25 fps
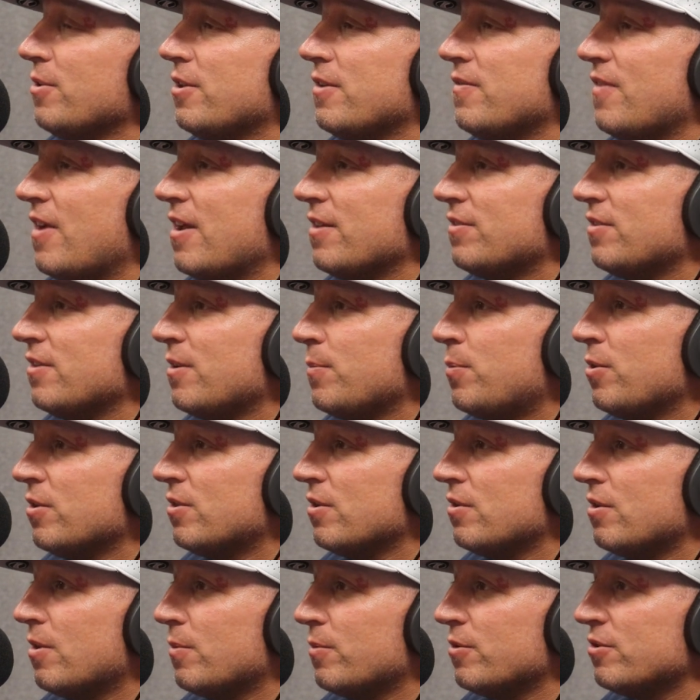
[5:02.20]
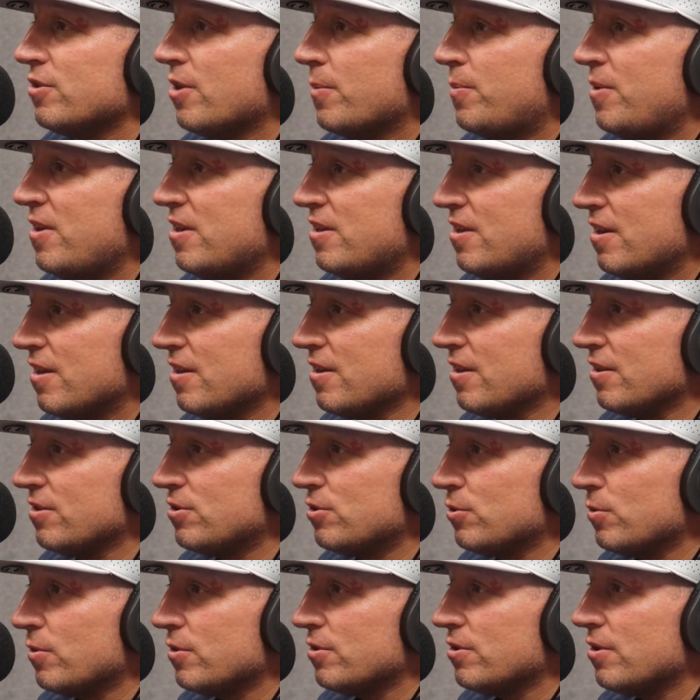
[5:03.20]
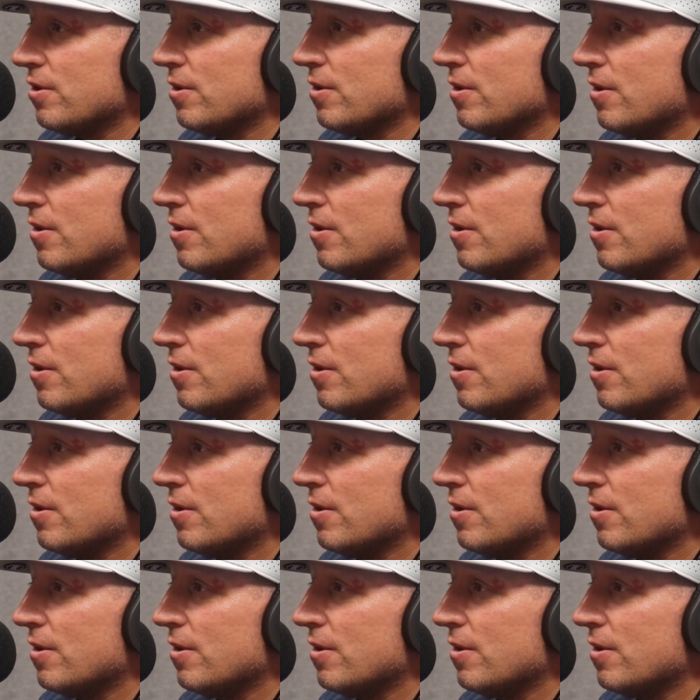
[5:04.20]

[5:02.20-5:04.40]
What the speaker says: believe Anthony put the numbers up he did against Georgia.